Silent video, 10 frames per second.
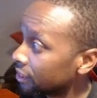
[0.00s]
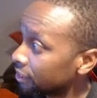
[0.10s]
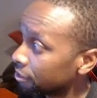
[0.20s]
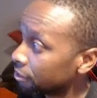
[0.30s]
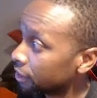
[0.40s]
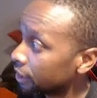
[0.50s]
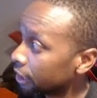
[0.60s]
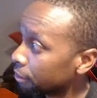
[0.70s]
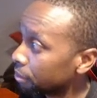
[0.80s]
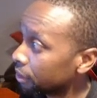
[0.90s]
will allow
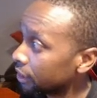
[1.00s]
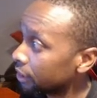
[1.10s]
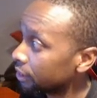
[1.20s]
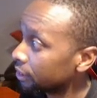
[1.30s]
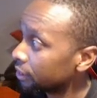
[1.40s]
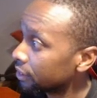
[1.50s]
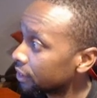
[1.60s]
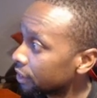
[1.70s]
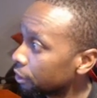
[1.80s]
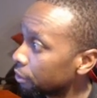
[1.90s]
players
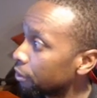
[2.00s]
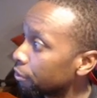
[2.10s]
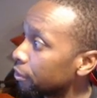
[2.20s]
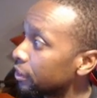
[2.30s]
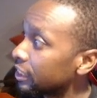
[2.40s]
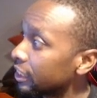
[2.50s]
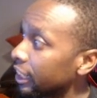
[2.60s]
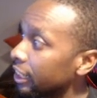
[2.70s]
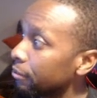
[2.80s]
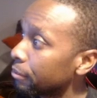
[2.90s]
from the
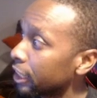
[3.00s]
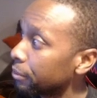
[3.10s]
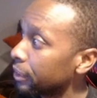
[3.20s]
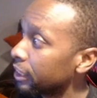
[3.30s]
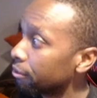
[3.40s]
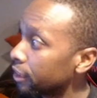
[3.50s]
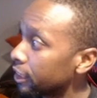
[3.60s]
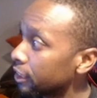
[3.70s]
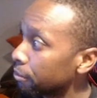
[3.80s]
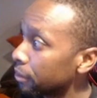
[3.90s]
same matchmaking region
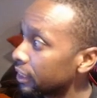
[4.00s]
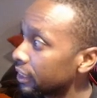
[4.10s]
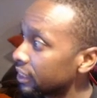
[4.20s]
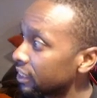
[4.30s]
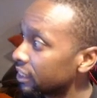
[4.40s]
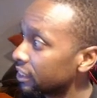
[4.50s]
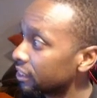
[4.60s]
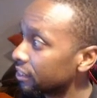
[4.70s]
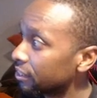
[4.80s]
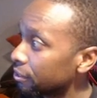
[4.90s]
to play against each
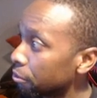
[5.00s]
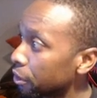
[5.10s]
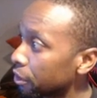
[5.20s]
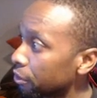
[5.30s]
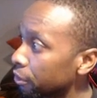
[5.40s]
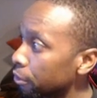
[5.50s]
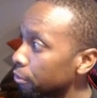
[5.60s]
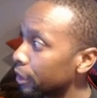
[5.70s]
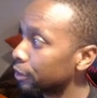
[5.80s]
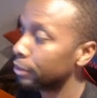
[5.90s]
other. We're working on global
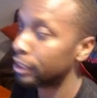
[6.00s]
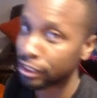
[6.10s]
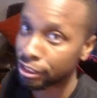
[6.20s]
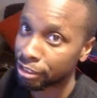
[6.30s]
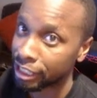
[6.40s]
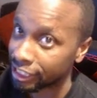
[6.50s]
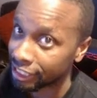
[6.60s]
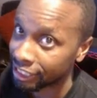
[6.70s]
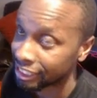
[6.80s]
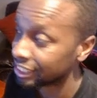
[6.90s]
matchmaking. So I
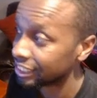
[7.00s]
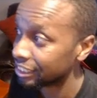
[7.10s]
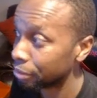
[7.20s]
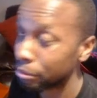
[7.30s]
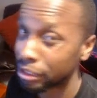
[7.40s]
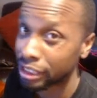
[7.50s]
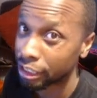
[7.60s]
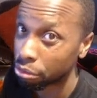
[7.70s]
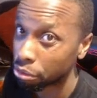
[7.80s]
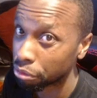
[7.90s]
guess maybe it's like
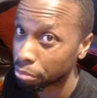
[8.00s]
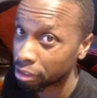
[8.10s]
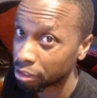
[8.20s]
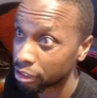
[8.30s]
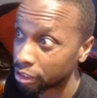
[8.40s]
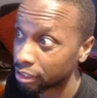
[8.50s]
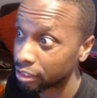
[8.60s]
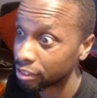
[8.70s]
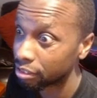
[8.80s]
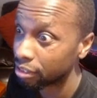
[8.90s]
North America,
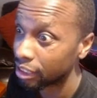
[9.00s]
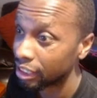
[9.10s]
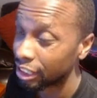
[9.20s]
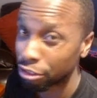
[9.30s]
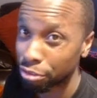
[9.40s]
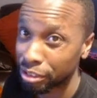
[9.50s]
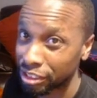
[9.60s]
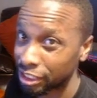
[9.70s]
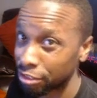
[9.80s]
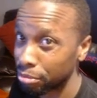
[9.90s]

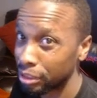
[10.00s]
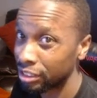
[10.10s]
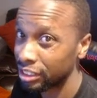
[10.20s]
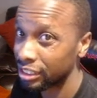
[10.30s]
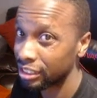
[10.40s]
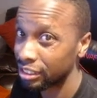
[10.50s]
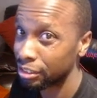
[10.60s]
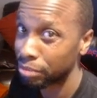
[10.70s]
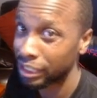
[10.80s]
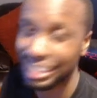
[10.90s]
South America,
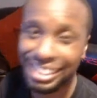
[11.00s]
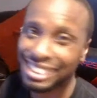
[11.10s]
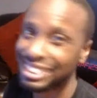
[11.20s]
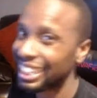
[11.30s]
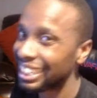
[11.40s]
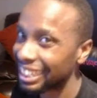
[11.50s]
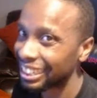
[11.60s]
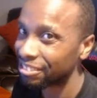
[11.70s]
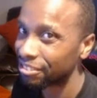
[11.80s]
Japan. I think it's like that